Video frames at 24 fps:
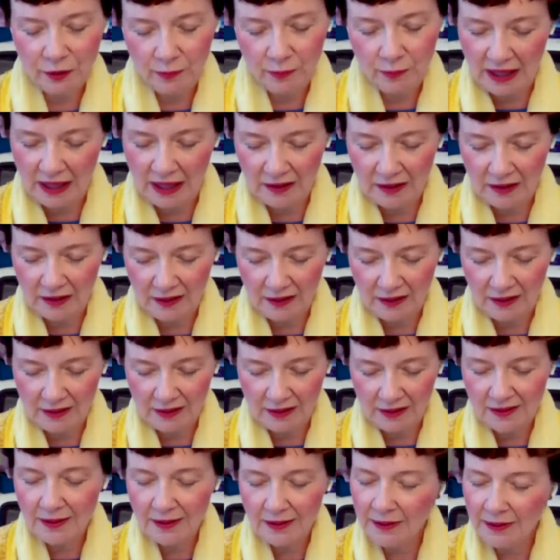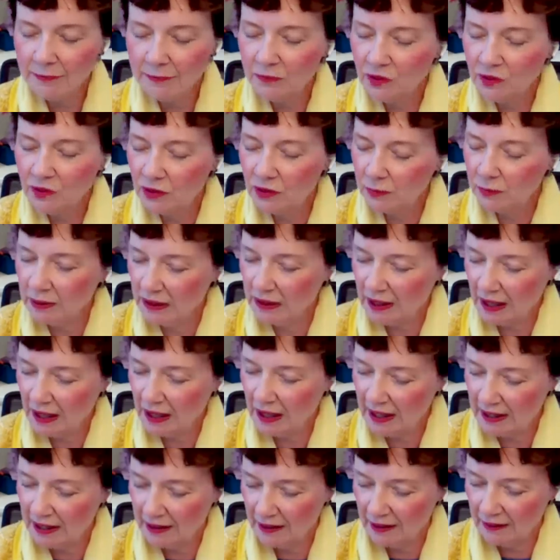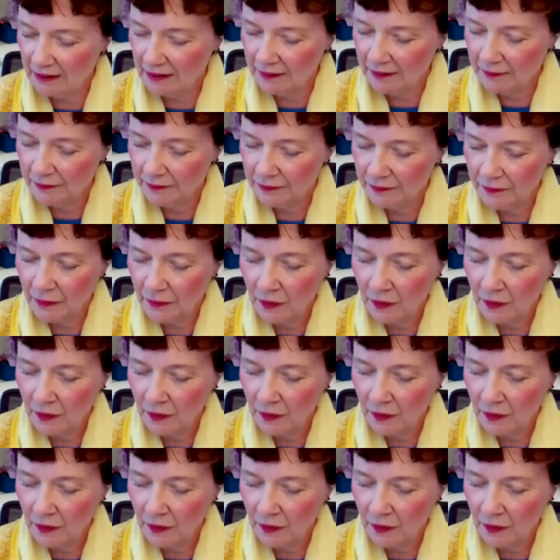of humanity seem to be heading